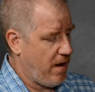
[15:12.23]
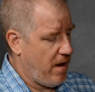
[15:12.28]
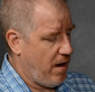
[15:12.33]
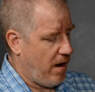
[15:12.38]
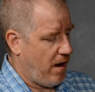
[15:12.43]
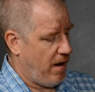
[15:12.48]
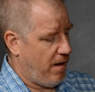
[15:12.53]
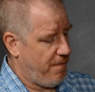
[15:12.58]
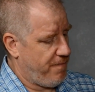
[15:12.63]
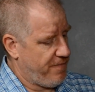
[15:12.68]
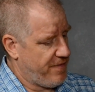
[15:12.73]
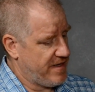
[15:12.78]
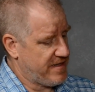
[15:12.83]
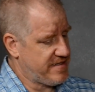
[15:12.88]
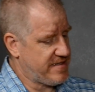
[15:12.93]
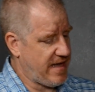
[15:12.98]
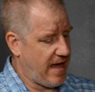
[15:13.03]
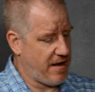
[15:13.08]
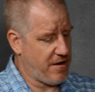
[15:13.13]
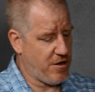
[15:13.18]
The
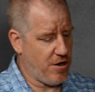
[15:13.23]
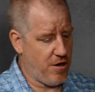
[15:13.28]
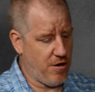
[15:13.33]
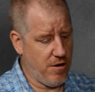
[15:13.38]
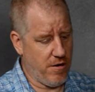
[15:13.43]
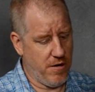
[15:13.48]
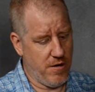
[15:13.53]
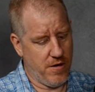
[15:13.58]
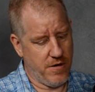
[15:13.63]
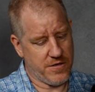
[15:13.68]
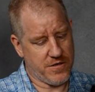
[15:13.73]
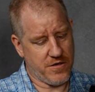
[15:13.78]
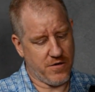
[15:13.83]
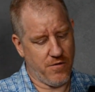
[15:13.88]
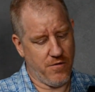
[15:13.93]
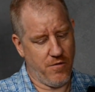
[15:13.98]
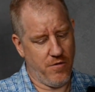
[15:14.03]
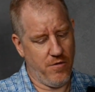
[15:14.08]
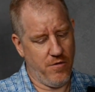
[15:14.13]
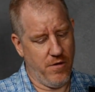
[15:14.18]
center
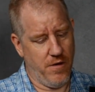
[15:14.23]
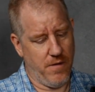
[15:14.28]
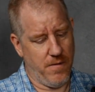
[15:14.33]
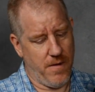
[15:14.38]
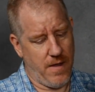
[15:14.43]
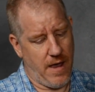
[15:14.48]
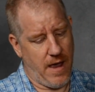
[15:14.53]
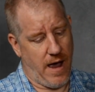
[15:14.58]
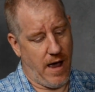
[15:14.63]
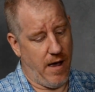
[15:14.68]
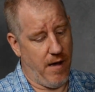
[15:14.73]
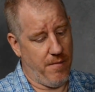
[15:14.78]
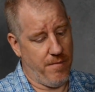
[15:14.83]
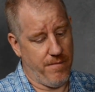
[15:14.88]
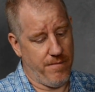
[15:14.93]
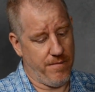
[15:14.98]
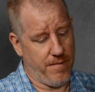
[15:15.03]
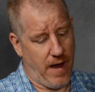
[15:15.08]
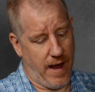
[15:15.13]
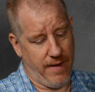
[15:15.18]
screw,
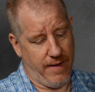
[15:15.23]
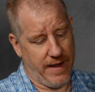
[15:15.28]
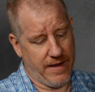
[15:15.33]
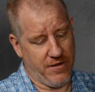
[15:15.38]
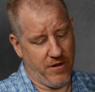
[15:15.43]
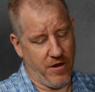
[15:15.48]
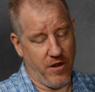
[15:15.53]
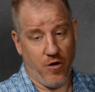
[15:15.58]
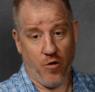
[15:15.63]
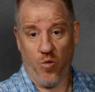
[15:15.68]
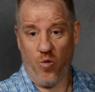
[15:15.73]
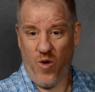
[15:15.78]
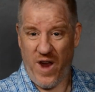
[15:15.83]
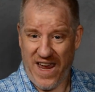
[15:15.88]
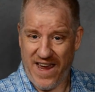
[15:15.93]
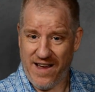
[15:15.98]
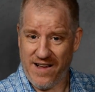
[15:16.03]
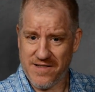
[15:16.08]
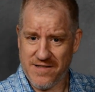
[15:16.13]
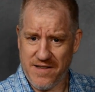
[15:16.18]
I like the little
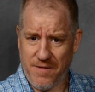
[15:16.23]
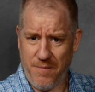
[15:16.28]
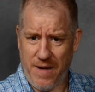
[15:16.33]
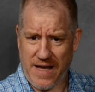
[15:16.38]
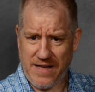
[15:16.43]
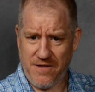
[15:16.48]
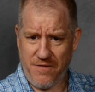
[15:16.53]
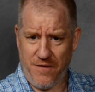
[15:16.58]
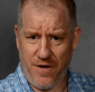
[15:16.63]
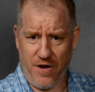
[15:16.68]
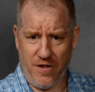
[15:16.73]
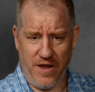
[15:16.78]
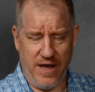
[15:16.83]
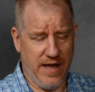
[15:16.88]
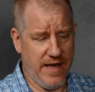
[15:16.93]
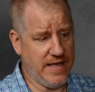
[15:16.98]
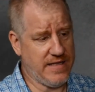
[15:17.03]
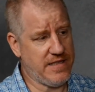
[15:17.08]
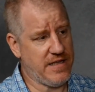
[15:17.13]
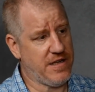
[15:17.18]
wings, it makes it fairly
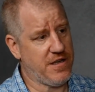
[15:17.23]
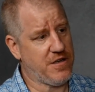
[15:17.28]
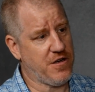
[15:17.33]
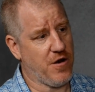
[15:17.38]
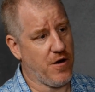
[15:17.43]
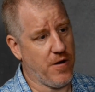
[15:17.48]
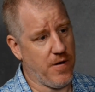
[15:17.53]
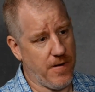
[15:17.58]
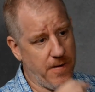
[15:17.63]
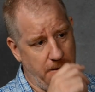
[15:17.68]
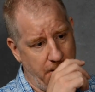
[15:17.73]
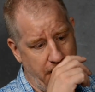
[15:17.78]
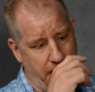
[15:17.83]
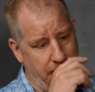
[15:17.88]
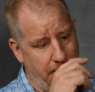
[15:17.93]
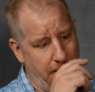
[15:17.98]
easy to turn.